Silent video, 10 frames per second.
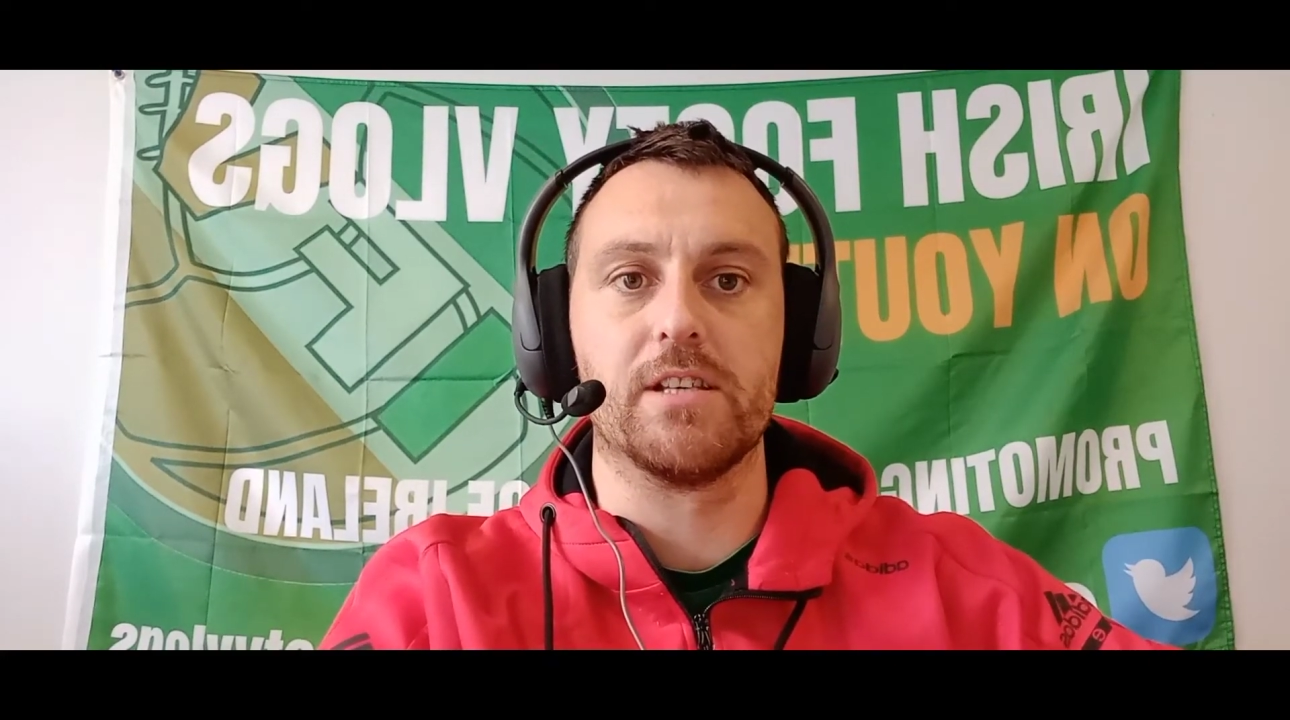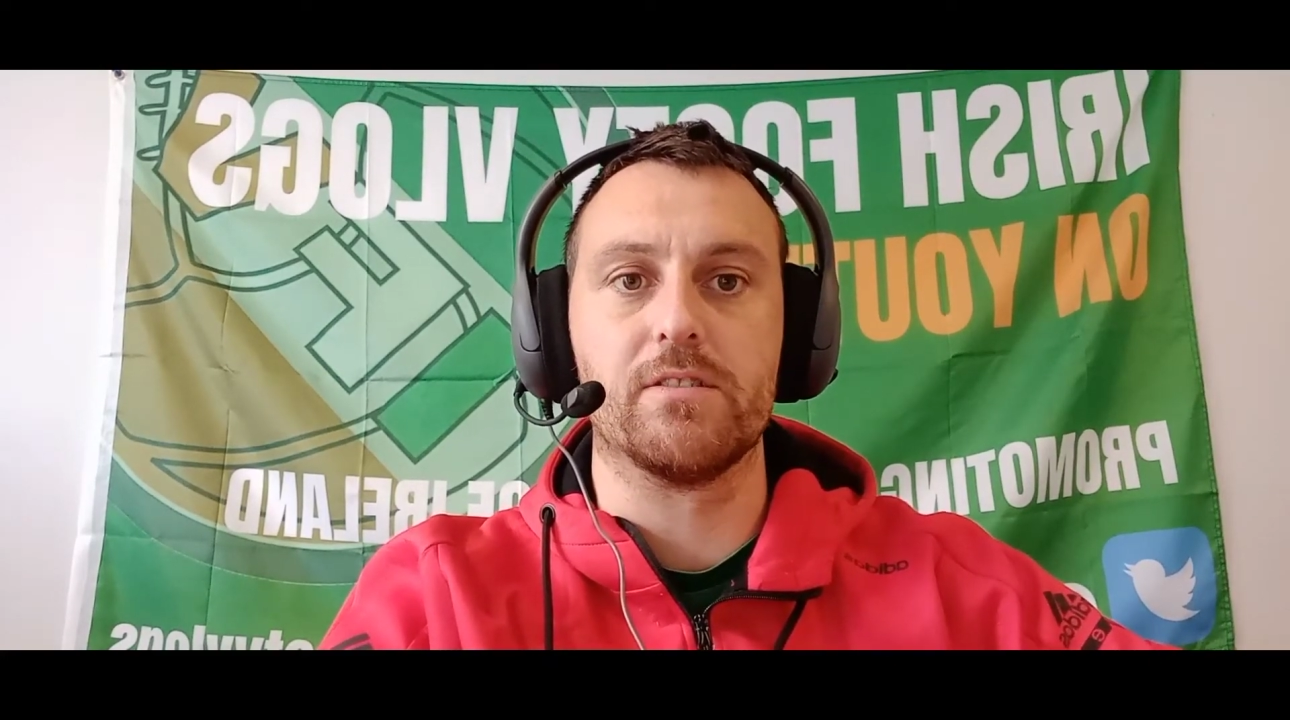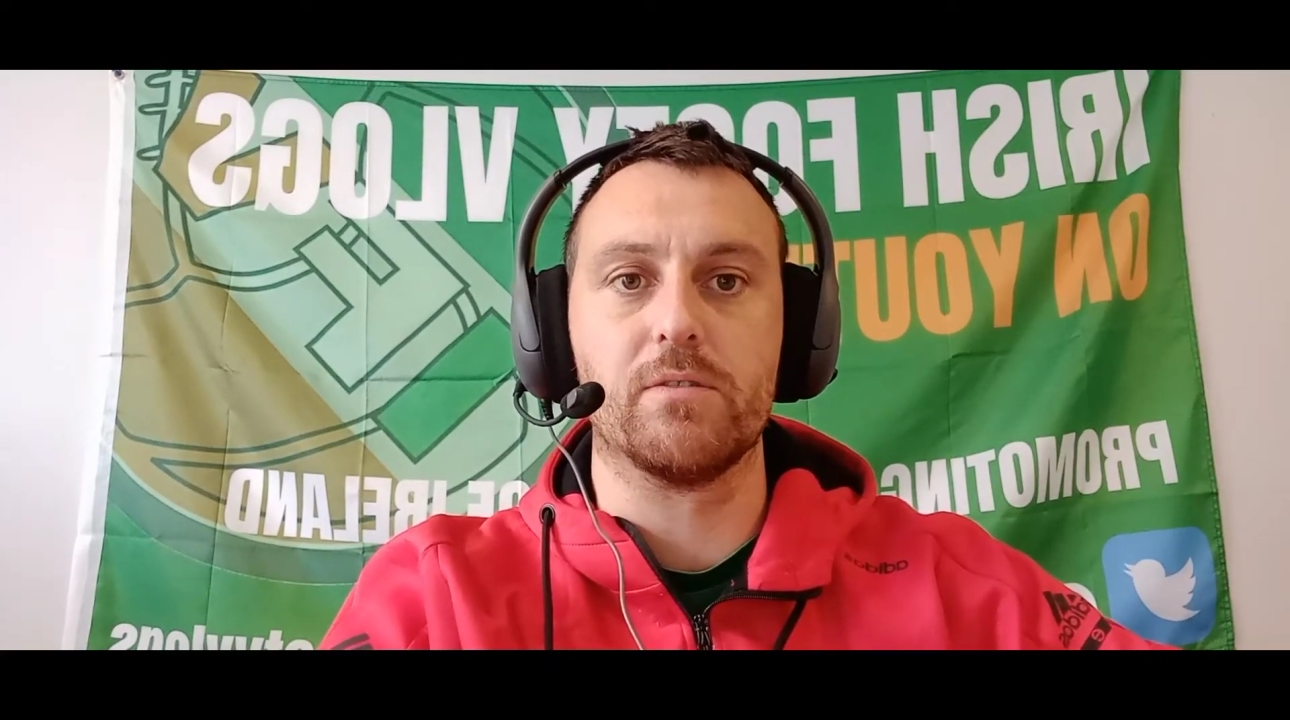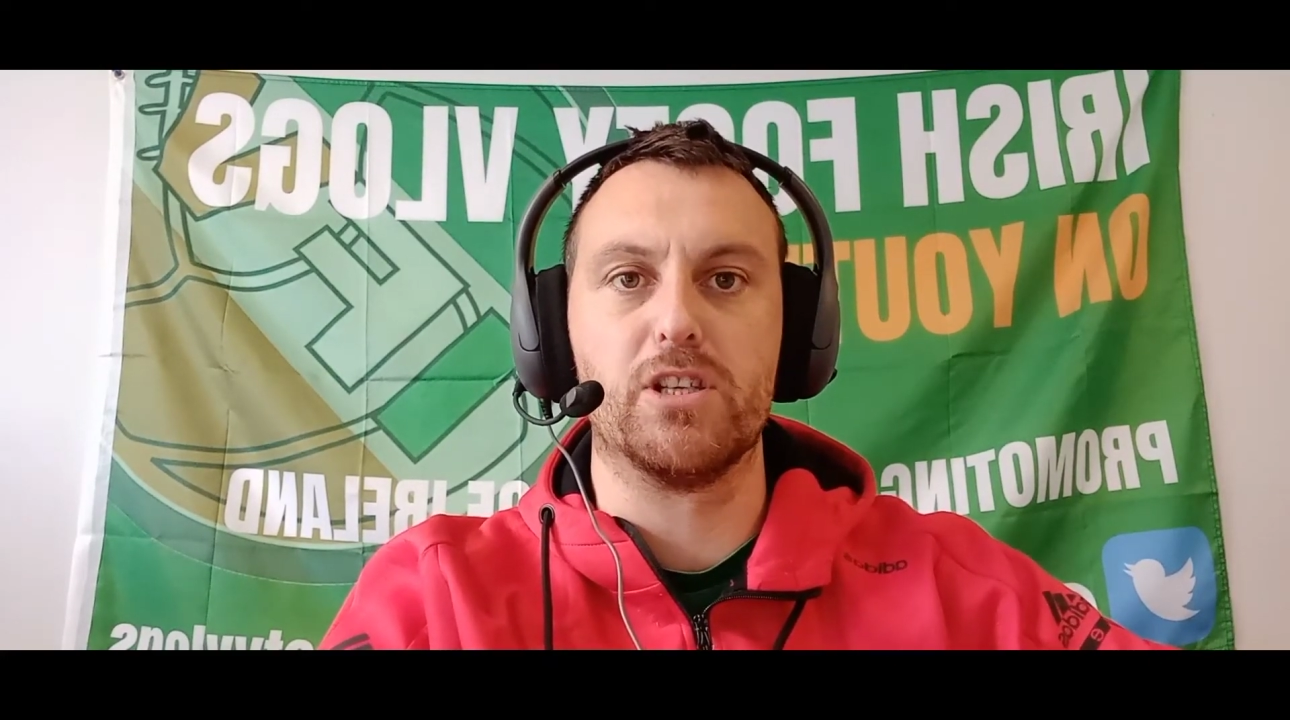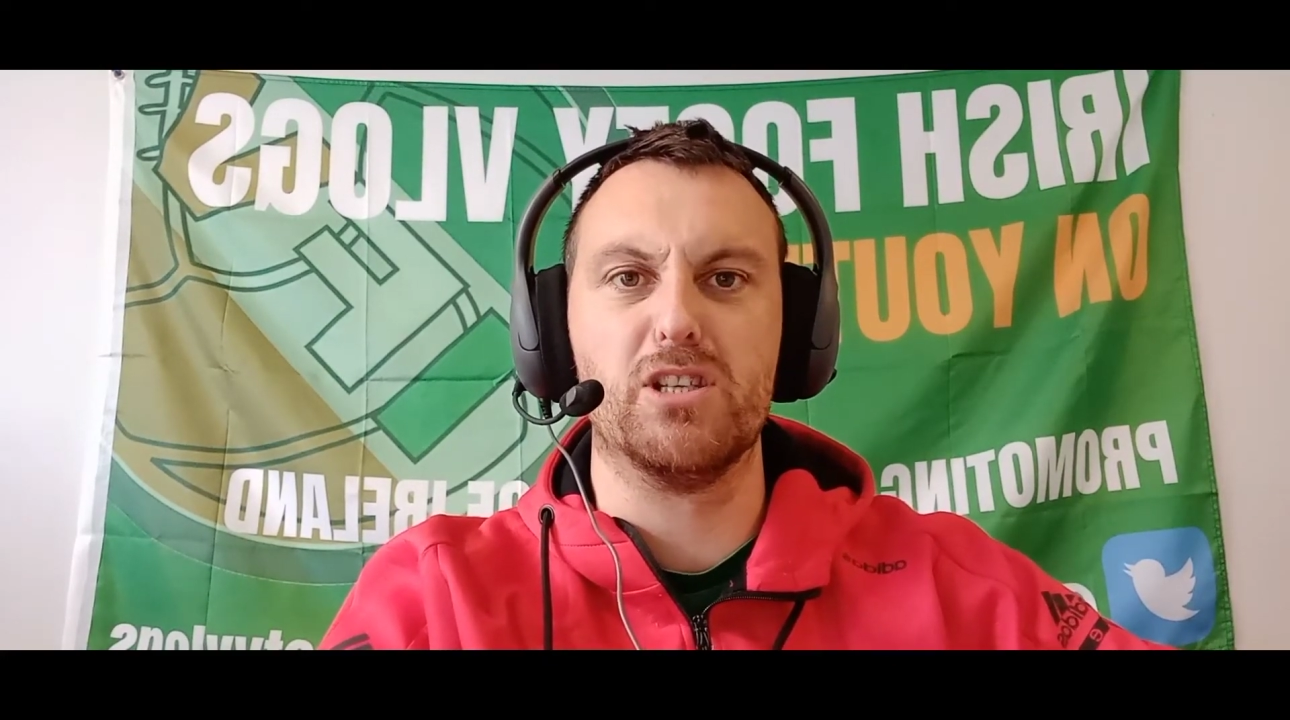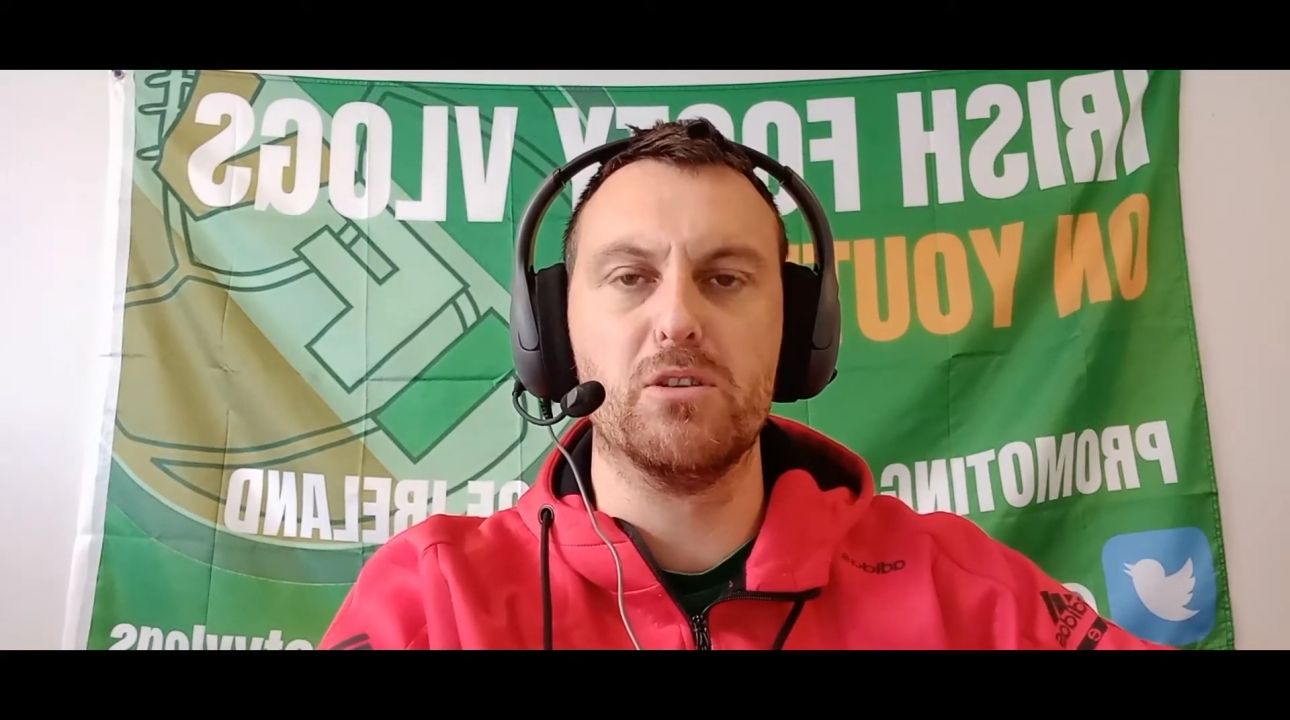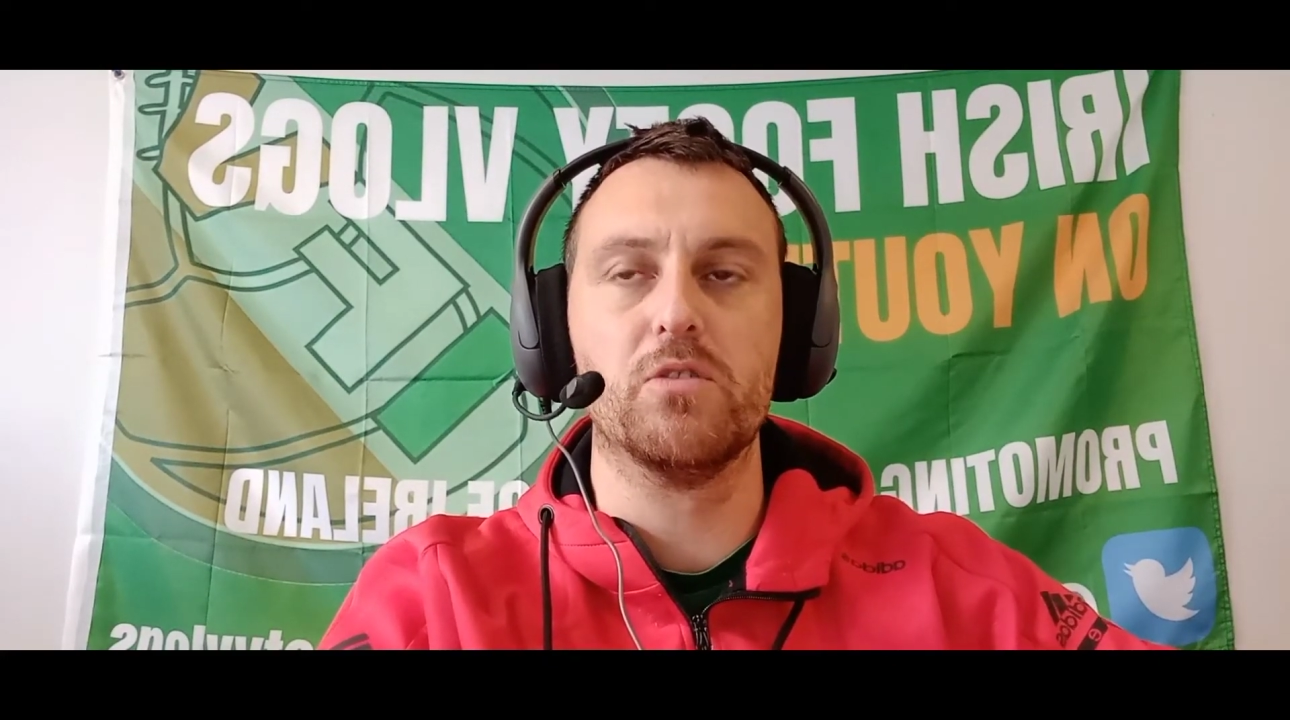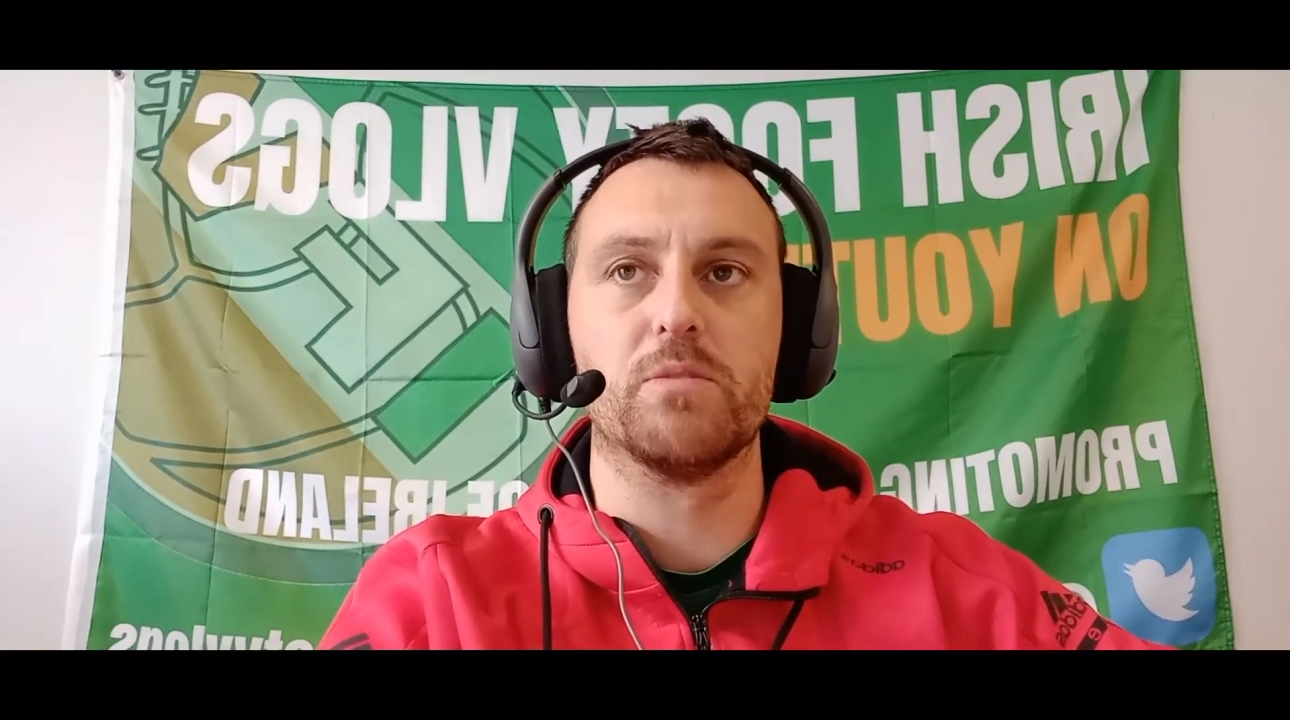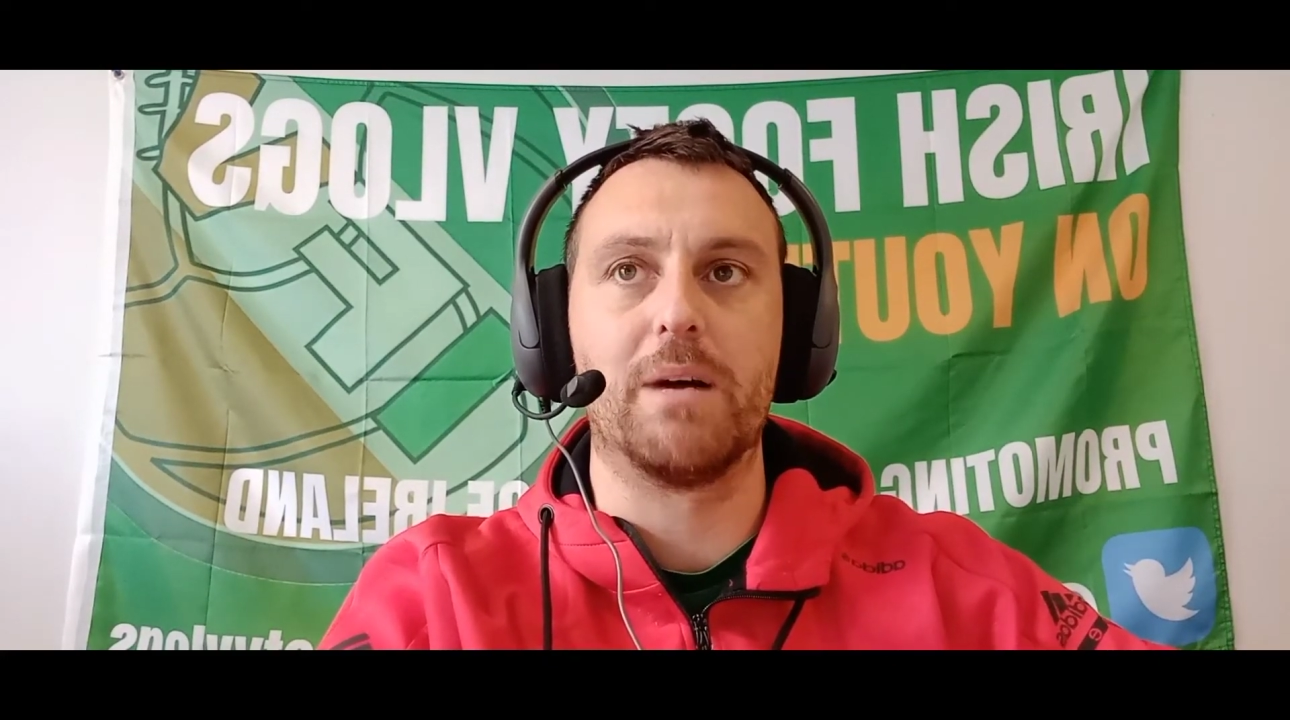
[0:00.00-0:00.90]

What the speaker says: It's a huge